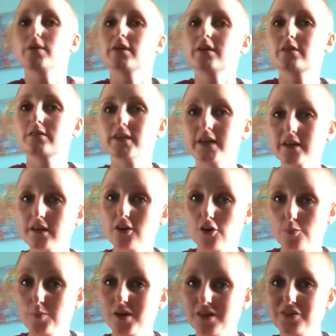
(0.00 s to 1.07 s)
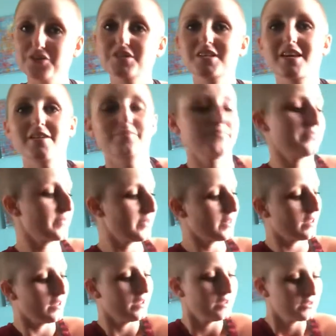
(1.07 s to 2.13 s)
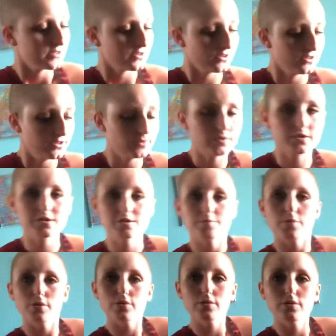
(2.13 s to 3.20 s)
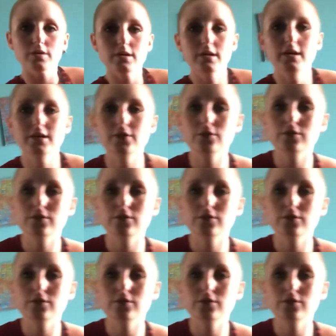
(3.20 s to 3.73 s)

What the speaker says: going to take our pillows again. So you want to support your